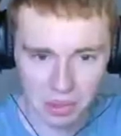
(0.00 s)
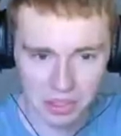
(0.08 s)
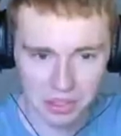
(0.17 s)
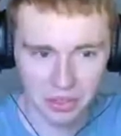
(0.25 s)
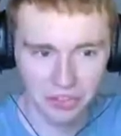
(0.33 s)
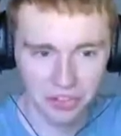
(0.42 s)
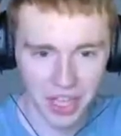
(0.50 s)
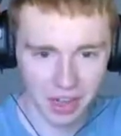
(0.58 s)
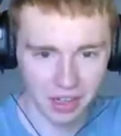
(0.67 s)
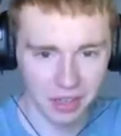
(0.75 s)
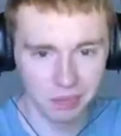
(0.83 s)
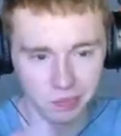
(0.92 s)
let's go get
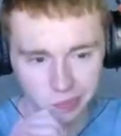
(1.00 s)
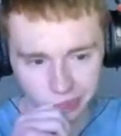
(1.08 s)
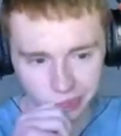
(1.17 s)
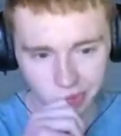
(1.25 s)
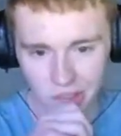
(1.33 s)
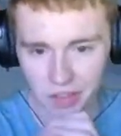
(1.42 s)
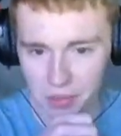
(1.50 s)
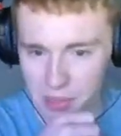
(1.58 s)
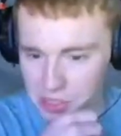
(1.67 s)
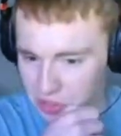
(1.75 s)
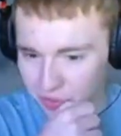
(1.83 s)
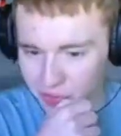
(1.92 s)
it. Let's go get my
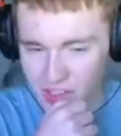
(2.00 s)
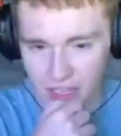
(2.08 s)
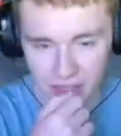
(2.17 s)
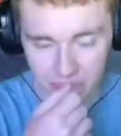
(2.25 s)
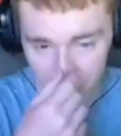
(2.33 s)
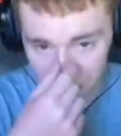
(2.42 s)
snow fox.